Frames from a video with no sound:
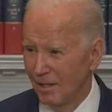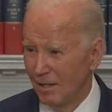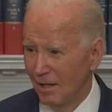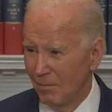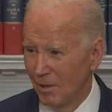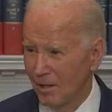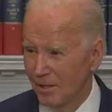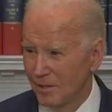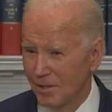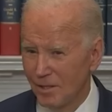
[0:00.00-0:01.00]

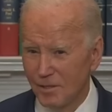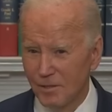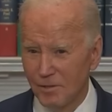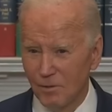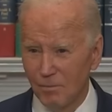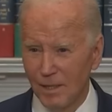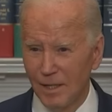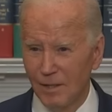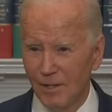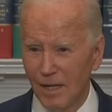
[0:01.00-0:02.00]
American citizens are being
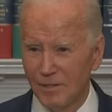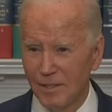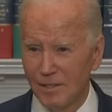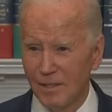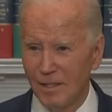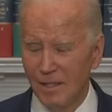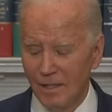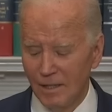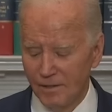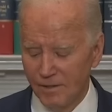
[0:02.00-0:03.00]
held hostage.
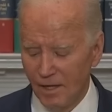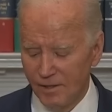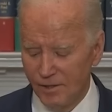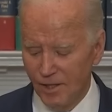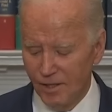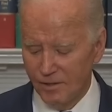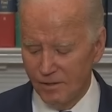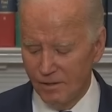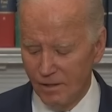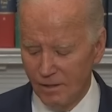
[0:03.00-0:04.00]
It's not
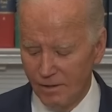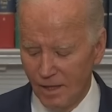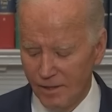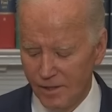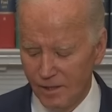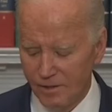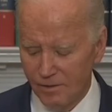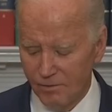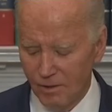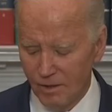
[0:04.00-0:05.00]
just
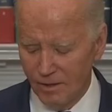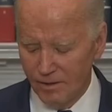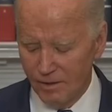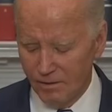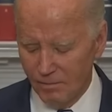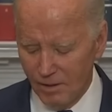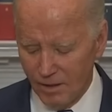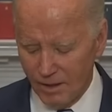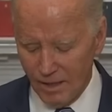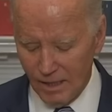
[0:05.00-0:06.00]
Israelis. It's
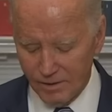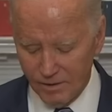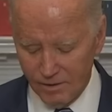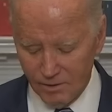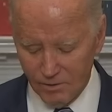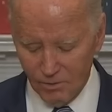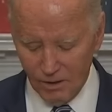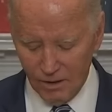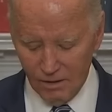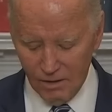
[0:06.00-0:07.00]
American hostages as
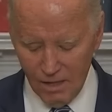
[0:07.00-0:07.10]
well.